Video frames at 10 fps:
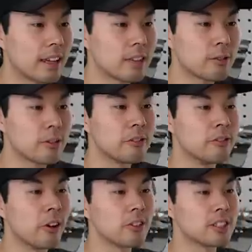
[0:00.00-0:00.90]
And the
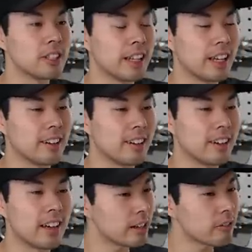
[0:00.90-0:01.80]

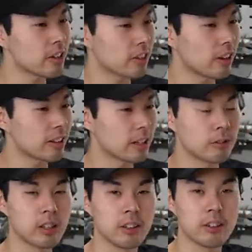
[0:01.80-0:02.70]
Revoltonator. I never thought
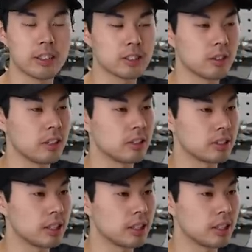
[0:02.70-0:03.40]
that it would look this good in